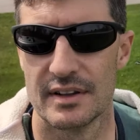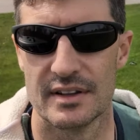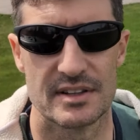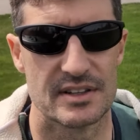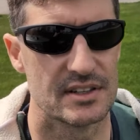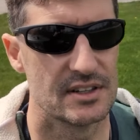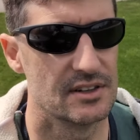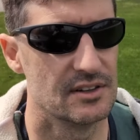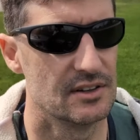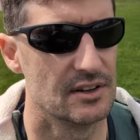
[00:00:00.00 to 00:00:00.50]

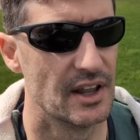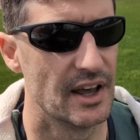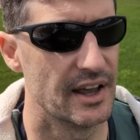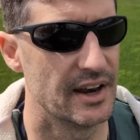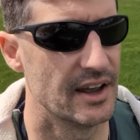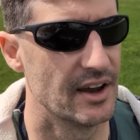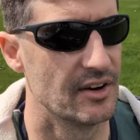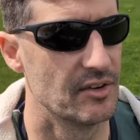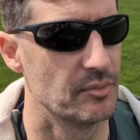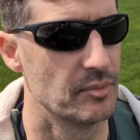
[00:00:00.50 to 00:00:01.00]
it's still
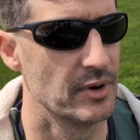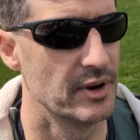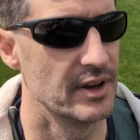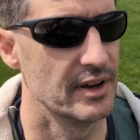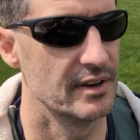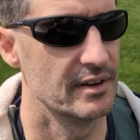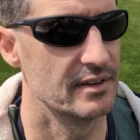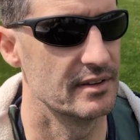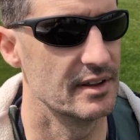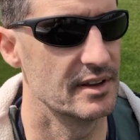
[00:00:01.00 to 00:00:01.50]
light out, but
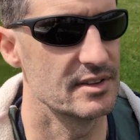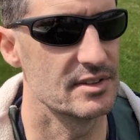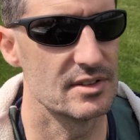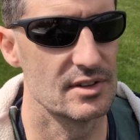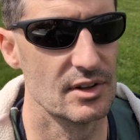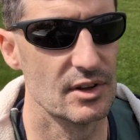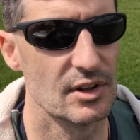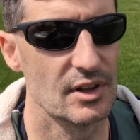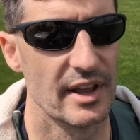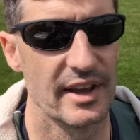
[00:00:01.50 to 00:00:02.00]
it does
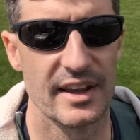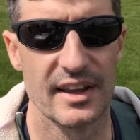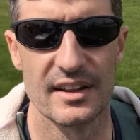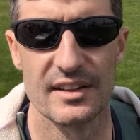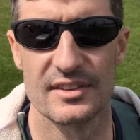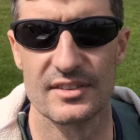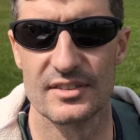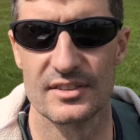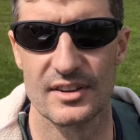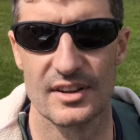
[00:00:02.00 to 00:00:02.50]
look like
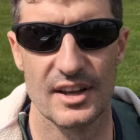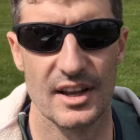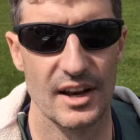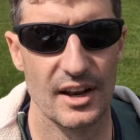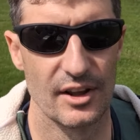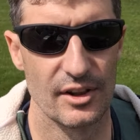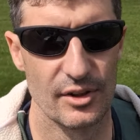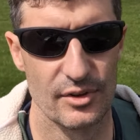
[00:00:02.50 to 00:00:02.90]
it's getting